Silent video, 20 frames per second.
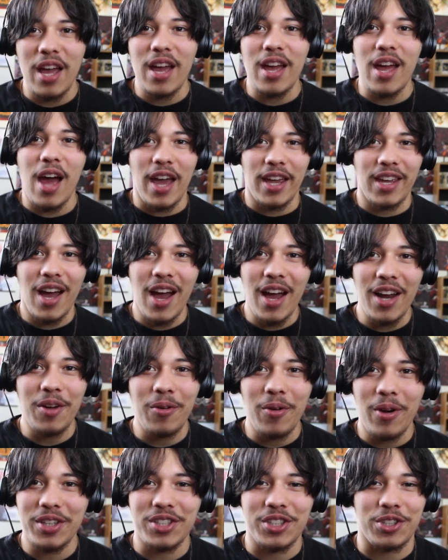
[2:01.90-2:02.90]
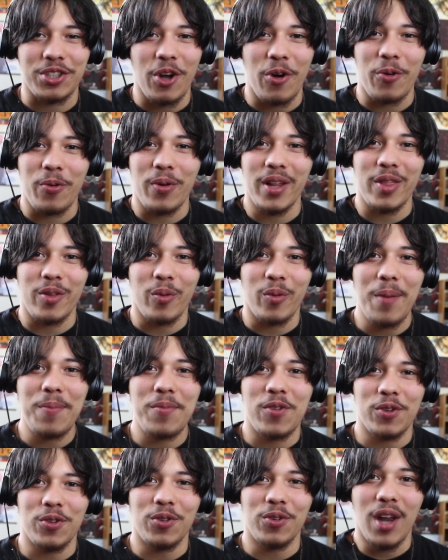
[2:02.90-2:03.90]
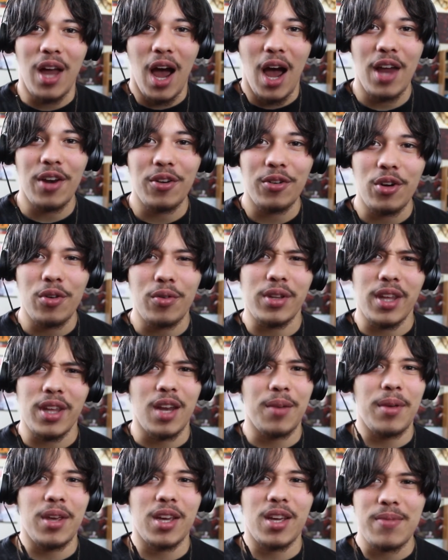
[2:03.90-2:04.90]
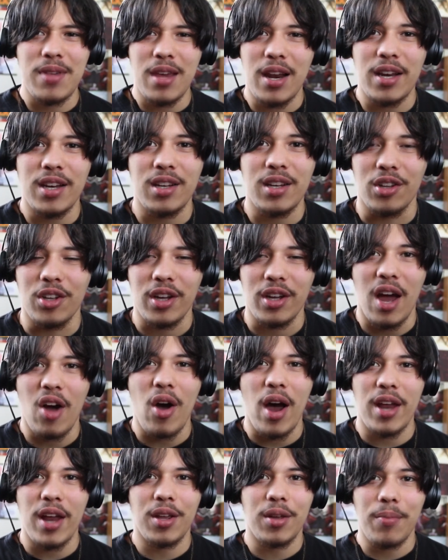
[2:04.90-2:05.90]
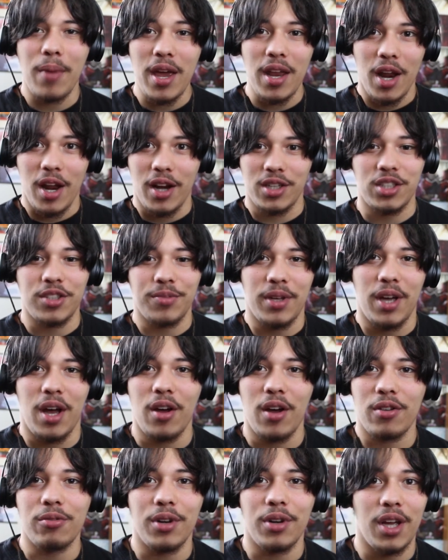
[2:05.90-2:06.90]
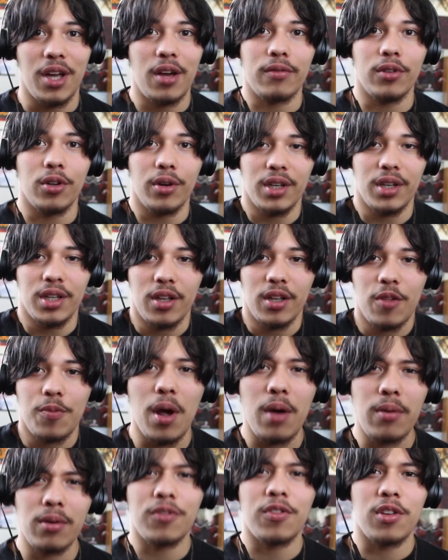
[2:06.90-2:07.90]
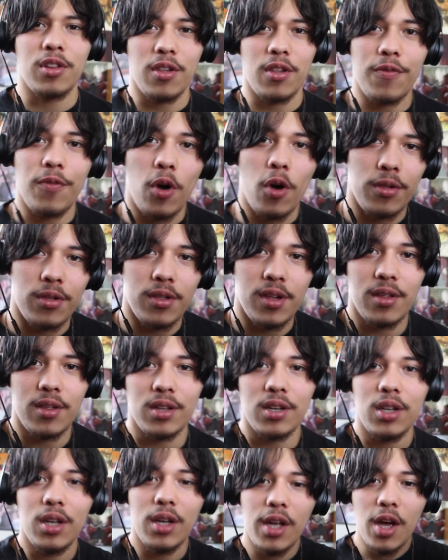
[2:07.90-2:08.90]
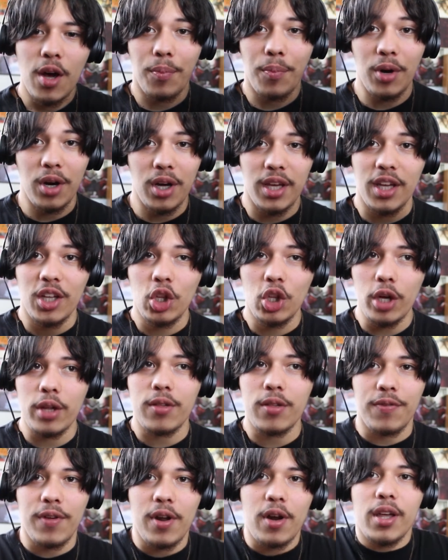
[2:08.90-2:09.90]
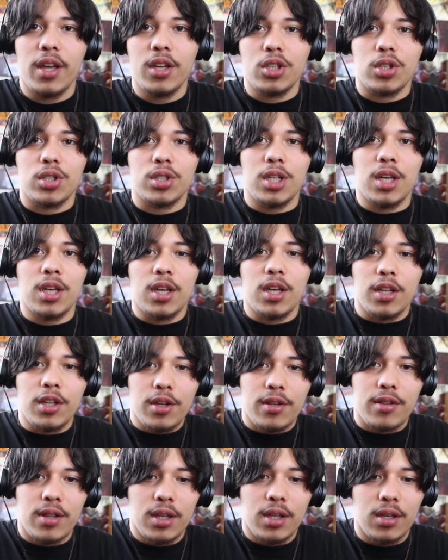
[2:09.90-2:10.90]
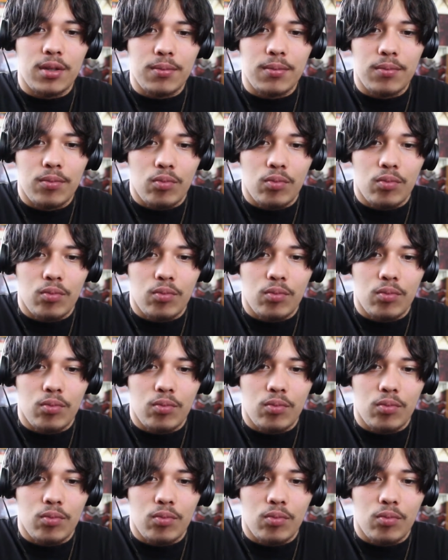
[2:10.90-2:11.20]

that, I kind of want to just go read the webtoon. I don't know when the anime comes out, I didn't look out. It might actually be out already, I have no idea. It's probably for this fall season, but it looks very interesting. It looks like